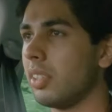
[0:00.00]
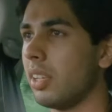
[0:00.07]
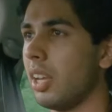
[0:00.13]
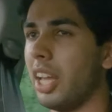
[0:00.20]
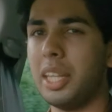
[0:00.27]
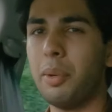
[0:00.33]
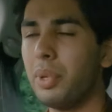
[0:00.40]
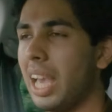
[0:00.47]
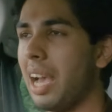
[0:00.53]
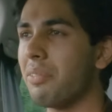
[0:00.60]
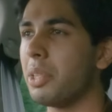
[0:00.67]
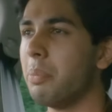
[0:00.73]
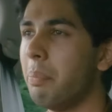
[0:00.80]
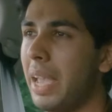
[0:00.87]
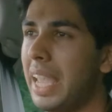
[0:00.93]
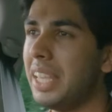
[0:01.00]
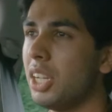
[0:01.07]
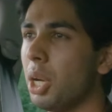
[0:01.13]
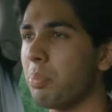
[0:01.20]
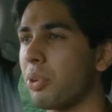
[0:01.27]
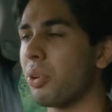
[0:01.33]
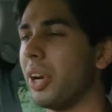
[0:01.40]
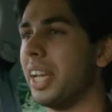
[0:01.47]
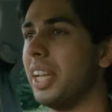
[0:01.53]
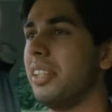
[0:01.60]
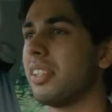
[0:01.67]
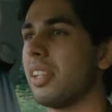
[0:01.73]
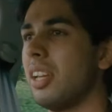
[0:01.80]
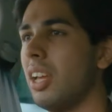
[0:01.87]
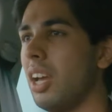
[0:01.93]
And then we have the main upgrade
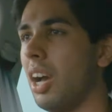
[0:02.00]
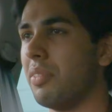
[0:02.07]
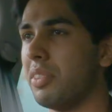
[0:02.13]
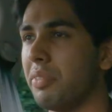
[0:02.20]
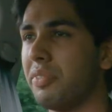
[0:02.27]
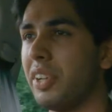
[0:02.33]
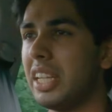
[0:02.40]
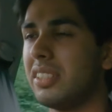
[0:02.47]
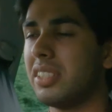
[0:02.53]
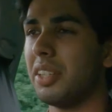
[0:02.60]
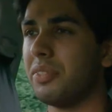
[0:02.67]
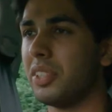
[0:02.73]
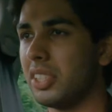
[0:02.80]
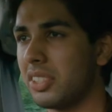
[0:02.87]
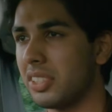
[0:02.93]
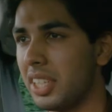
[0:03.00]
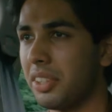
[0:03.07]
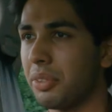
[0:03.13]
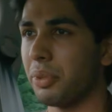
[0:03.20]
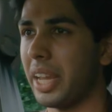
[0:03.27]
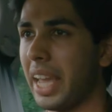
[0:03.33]
of the facelifted C three